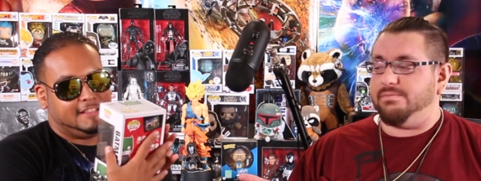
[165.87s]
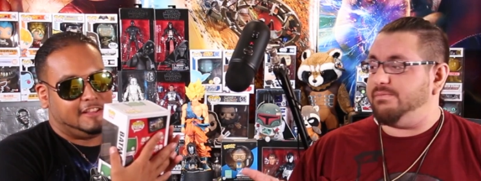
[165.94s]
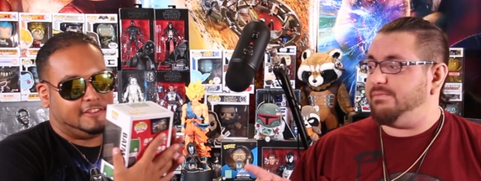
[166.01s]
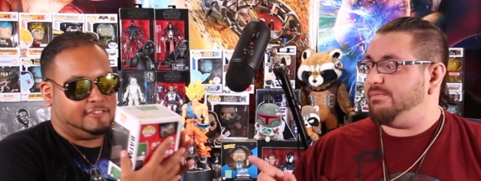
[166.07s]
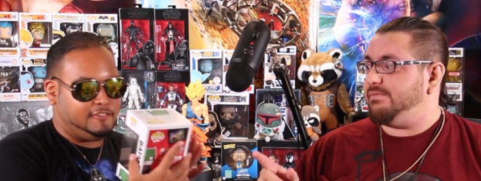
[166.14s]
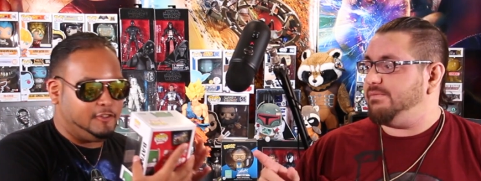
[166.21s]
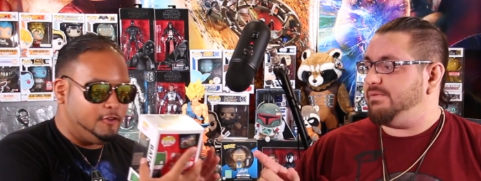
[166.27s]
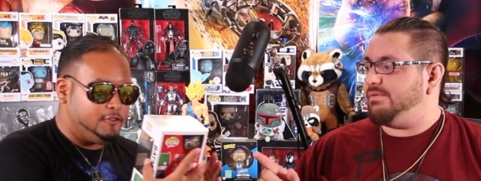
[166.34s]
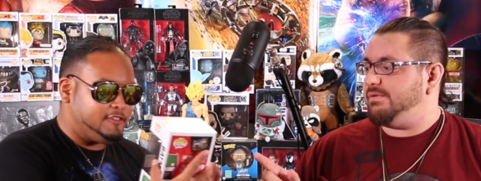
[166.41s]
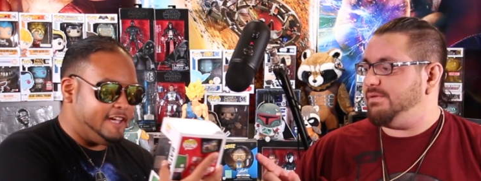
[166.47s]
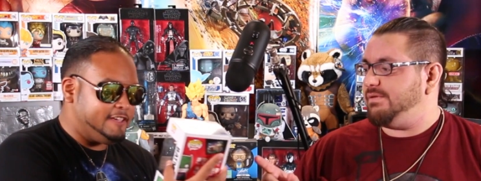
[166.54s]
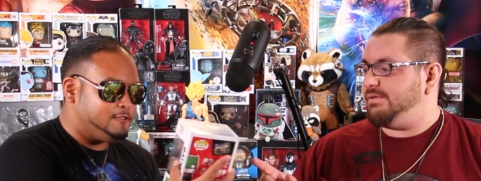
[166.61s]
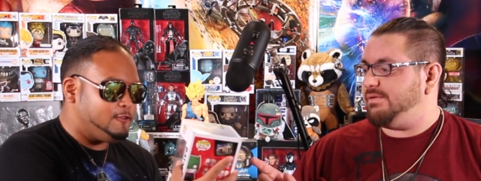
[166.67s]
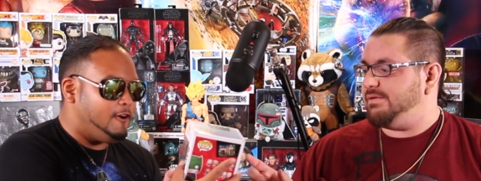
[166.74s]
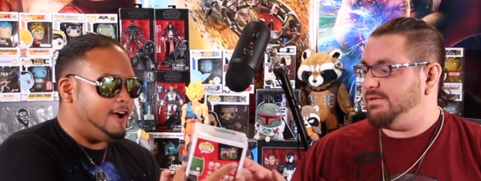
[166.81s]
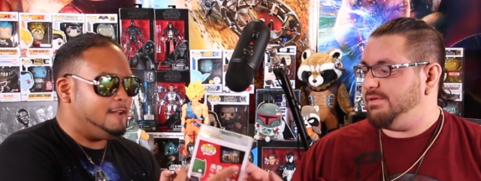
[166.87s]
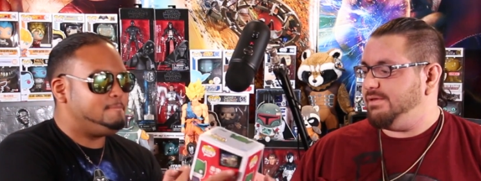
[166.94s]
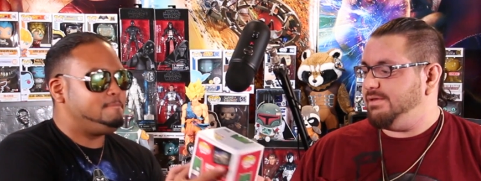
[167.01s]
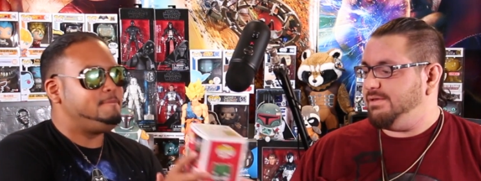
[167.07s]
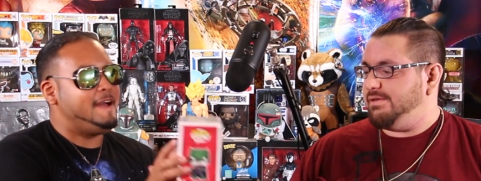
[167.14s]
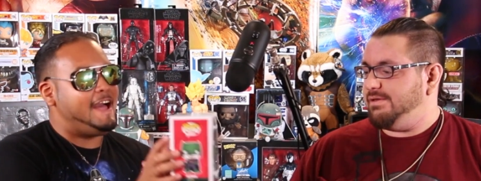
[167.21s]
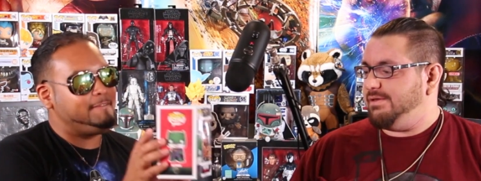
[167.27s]
Speaker 1: The Suicide Squad
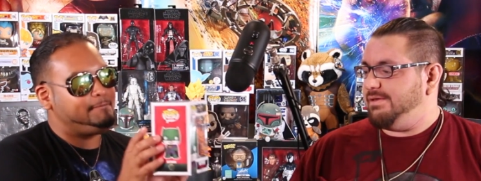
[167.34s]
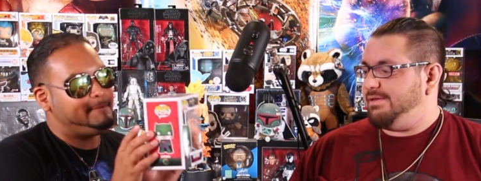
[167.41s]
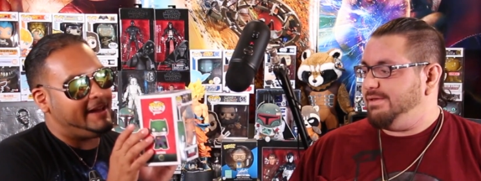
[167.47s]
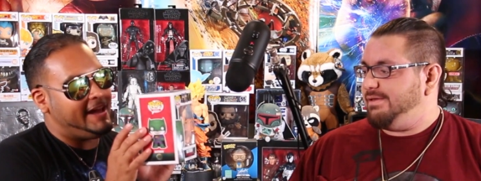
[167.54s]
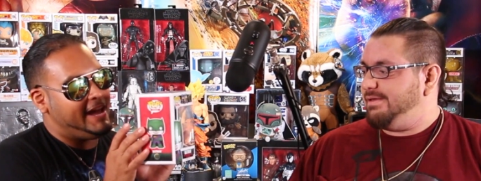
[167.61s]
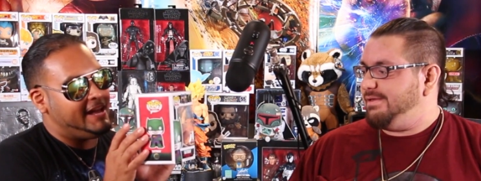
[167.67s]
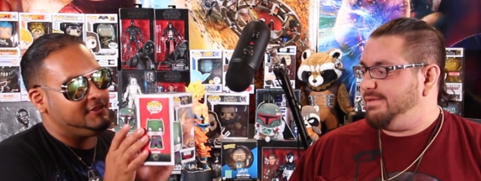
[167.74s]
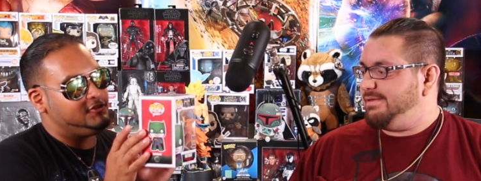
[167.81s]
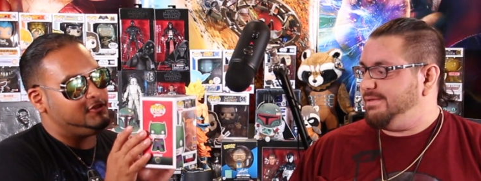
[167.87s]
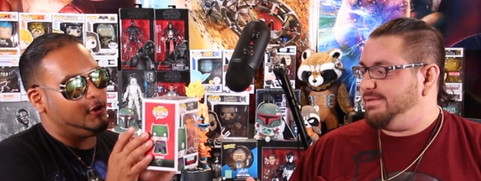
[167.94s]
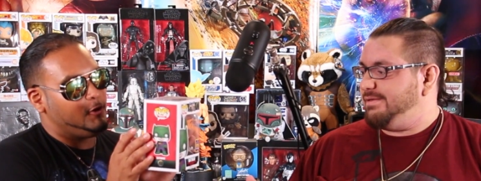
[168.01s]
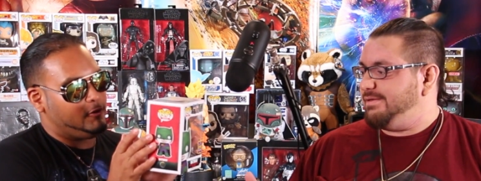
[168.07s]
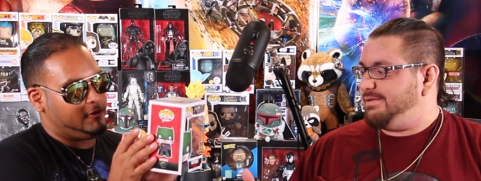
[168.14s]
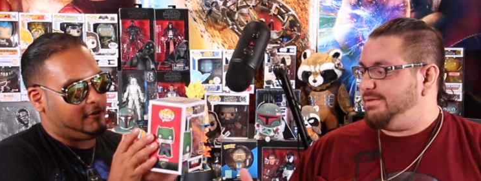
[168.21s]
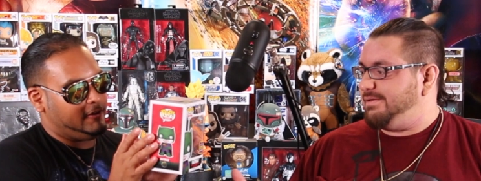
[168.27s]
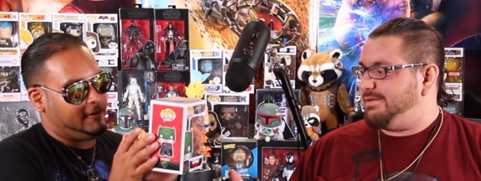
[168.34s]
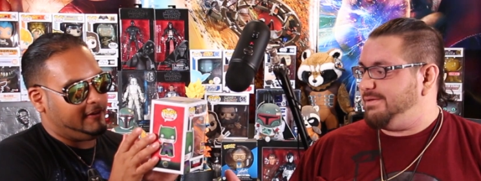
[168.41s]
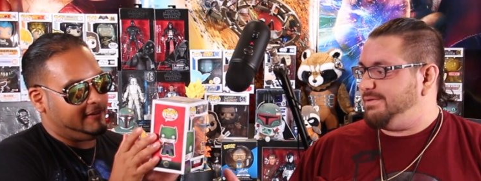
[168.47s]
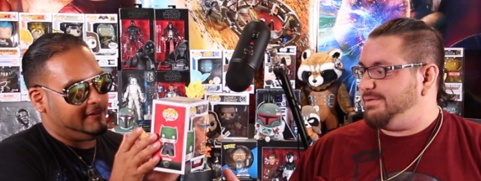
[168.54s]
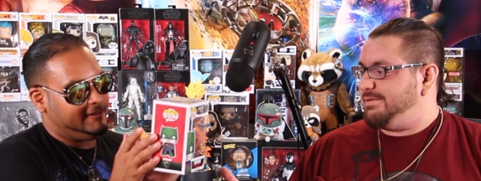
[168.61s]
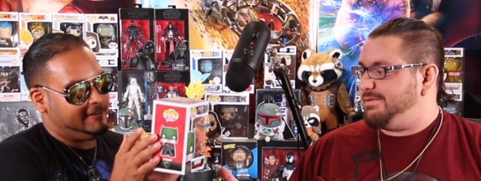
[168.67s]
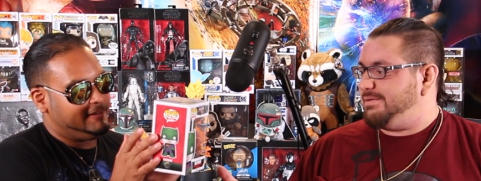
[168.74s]
Batman Joker.
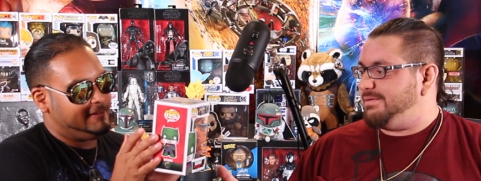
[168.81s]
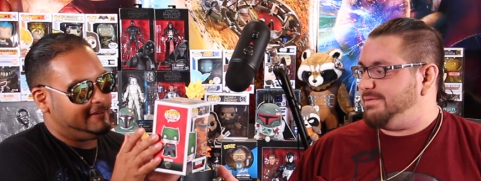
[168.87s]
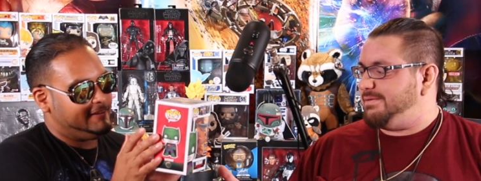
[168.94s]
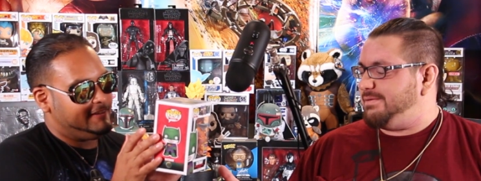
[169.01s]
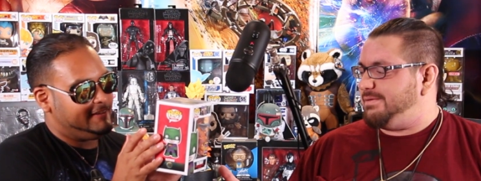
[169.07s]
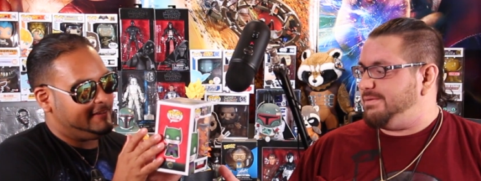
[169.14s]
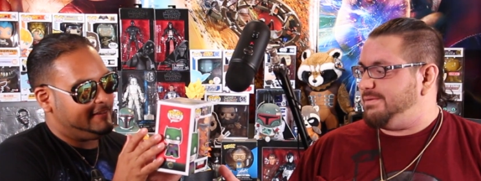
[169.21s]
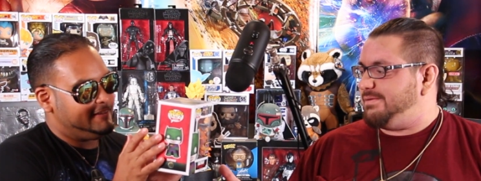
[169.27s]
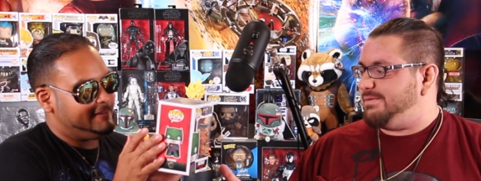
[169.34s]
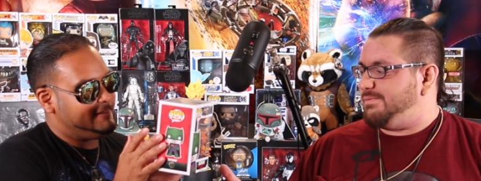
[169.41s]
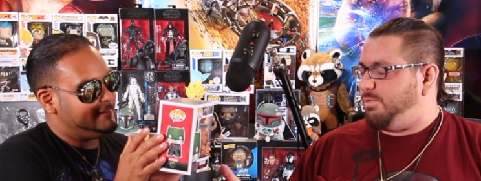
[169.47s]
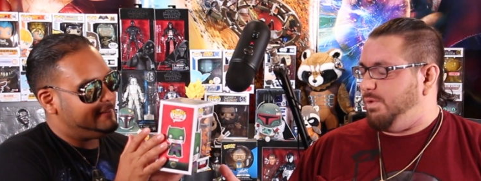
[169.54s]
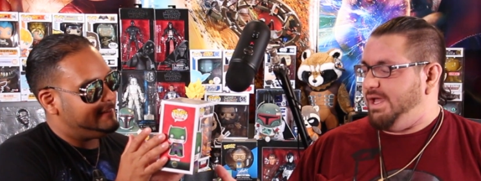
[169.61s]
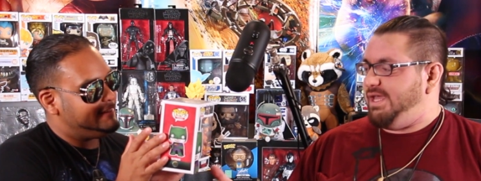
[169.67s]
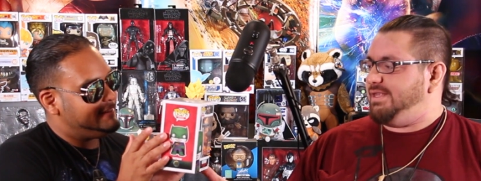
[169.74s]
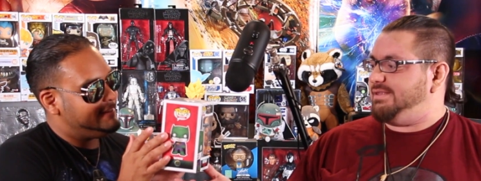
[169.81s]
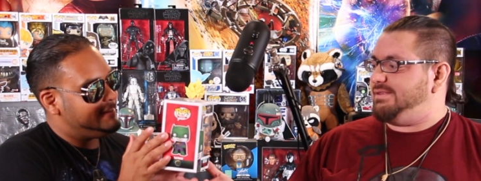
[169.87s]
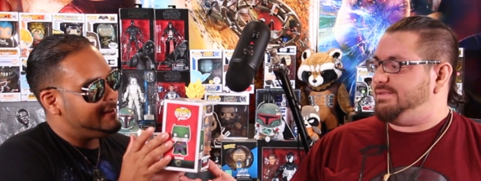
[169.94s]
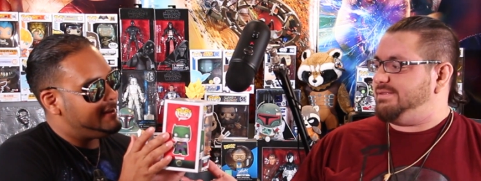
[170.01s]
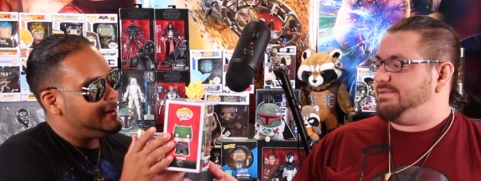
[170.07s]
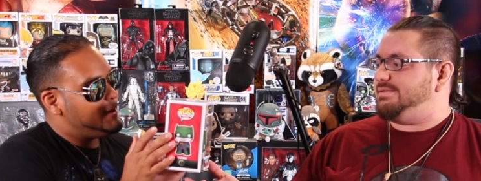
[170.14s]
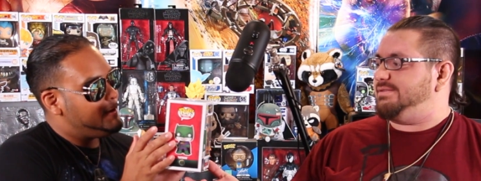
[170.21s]
What?
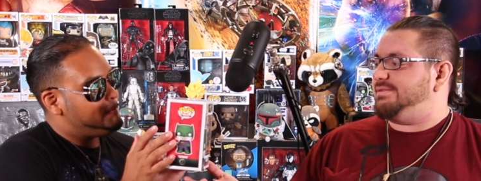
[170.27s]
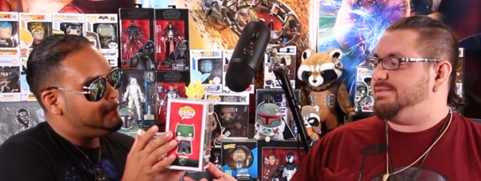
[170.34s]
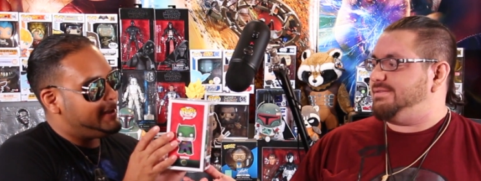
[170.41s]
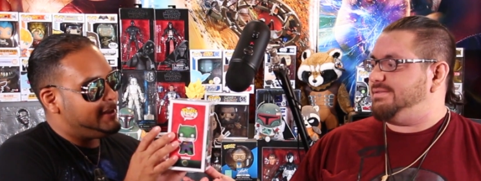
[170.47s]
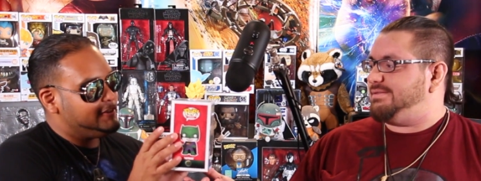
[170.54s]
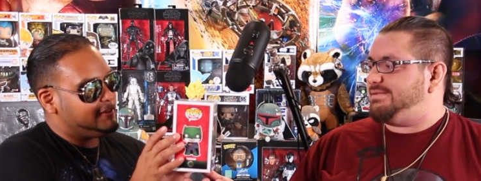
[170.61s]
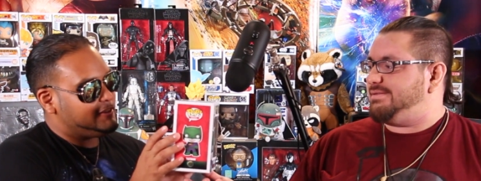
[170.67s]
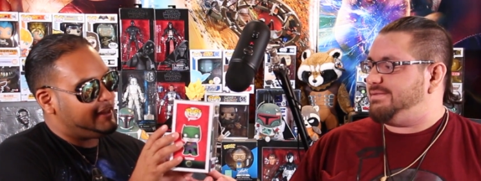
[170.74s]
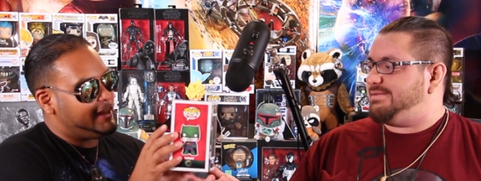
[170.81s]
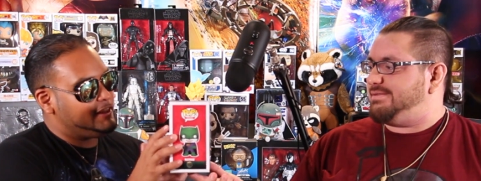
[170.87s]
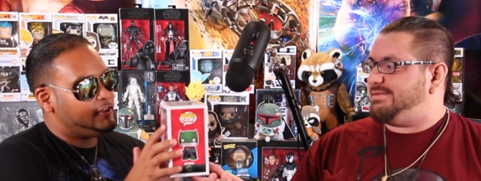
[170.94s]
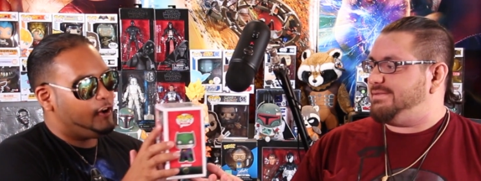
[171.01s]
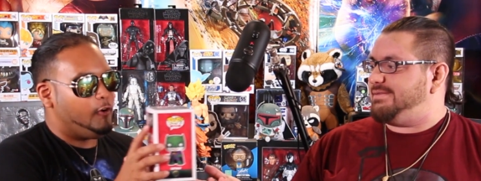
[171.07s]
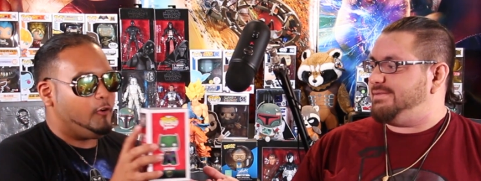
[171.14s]
But here's the thing